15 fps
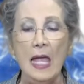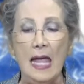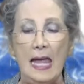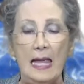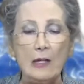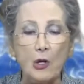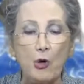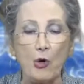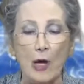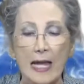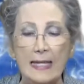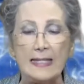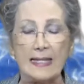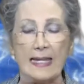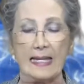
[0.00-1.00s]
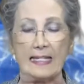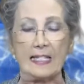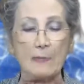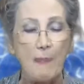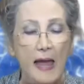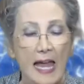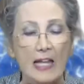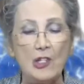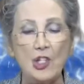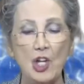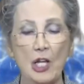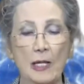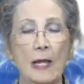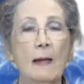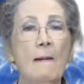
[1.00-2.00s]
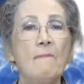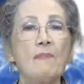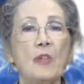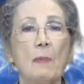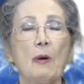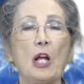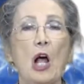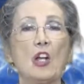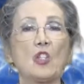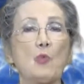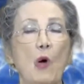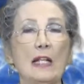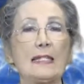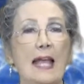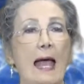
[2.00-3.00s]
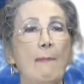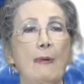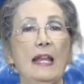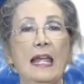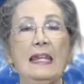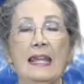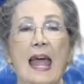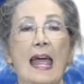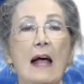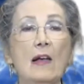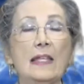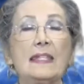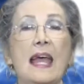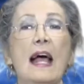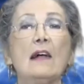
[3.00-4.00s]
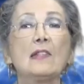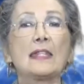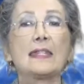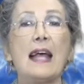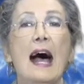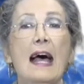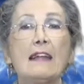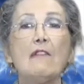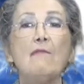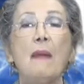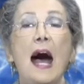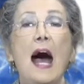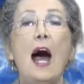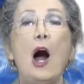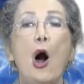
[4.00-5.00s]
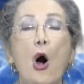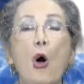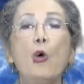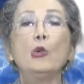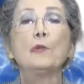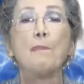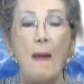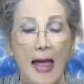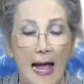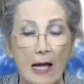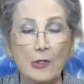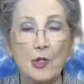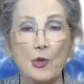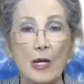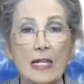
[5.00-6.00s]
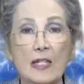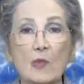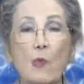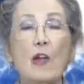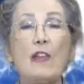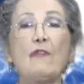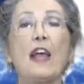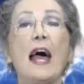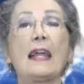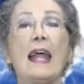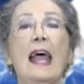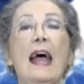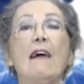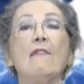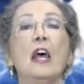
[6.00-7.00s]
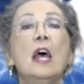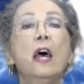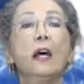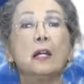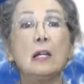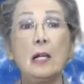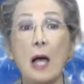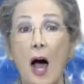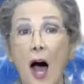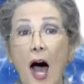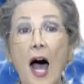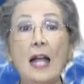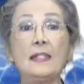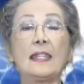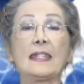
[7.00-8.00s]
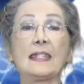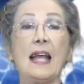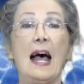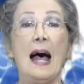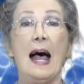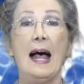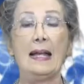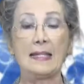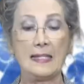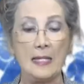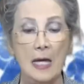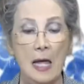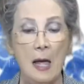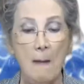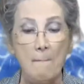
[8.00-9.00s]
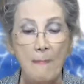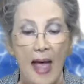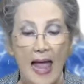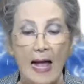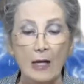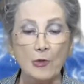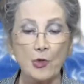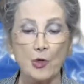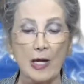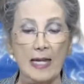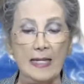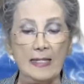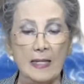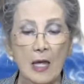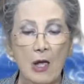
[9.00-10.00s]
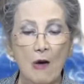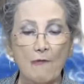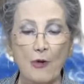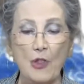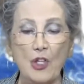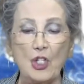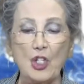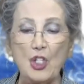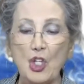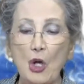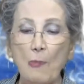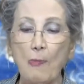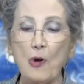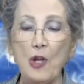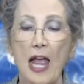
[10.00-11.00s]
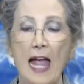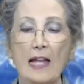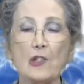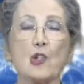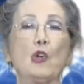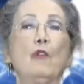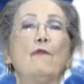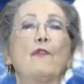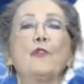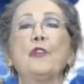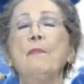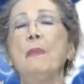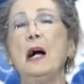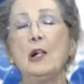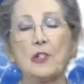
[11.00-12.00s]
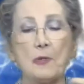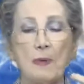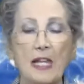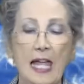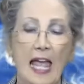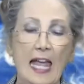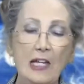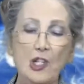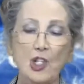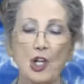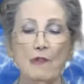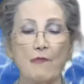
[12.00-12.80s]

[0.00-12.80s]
Increase expansion. Because what's happening now is outside of my old boundaries. We've got to have God-sized boundaries for the supernatural, for the multiplication,